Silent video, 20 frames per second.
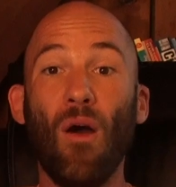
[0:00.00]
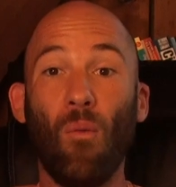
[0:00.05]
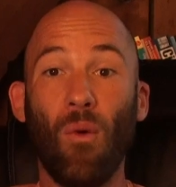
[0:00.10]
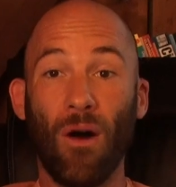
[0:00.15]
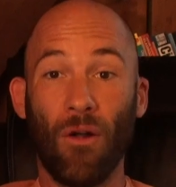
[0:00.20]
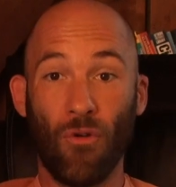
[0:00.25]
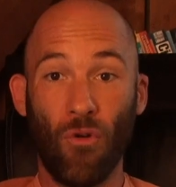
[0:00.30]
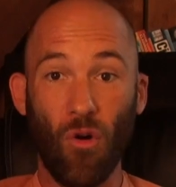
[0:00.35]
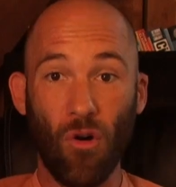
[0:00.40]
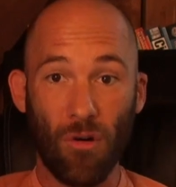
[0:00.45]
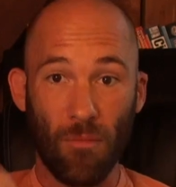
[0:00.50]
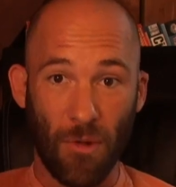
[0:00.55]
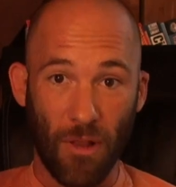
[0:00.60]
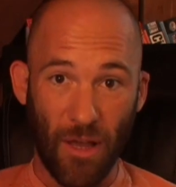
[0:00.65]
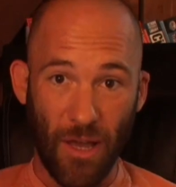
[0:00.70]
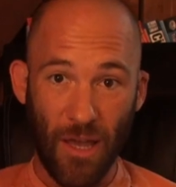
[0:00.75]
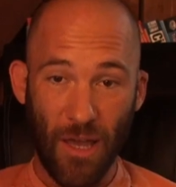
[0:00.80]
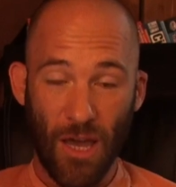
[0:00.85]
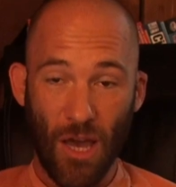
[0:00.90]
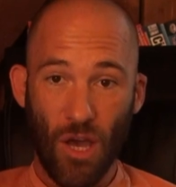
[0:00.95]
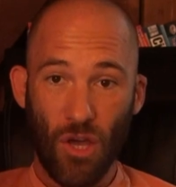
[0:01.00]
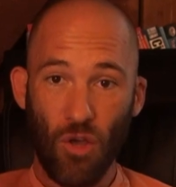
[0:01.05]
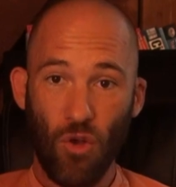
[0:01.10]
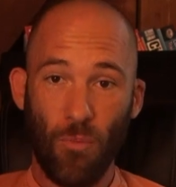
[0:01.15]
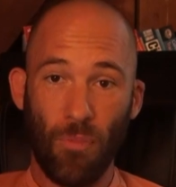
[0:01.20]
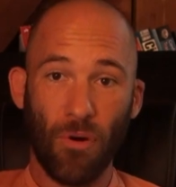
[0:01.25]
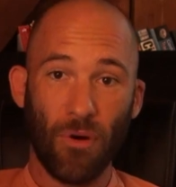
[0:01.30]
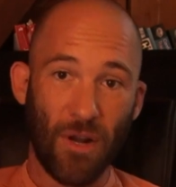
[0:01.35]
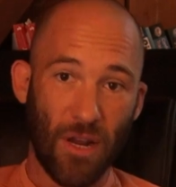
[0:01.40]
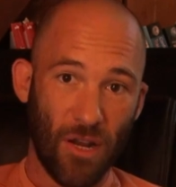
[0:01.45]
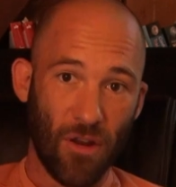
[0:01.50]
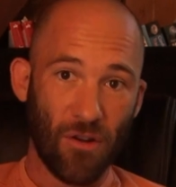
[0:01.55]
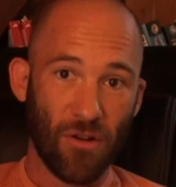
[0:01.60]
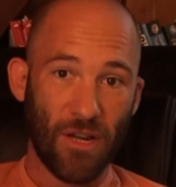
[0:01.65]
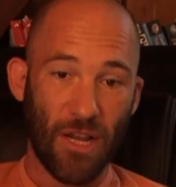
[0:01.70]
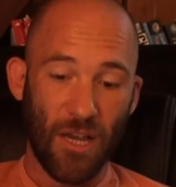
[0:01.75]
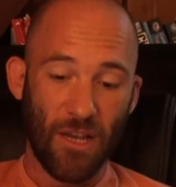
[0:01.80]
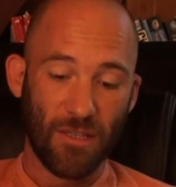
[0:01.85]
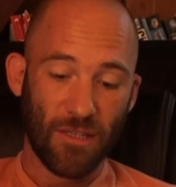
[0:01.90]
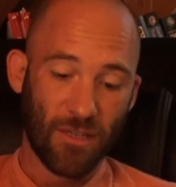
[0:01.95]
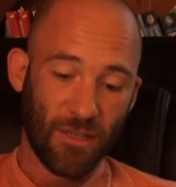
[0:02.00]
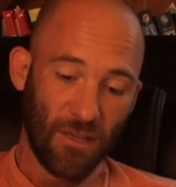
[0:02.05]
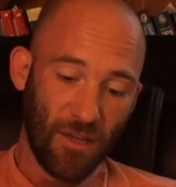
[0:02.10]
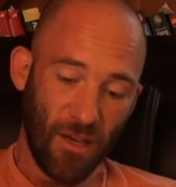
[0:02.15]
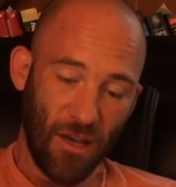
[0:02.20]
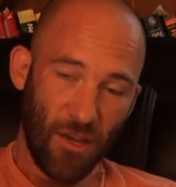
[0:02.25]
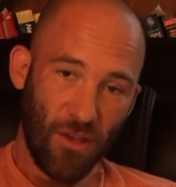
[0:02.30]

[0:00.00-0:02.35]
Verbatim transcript: Well, normally, you put in your disk,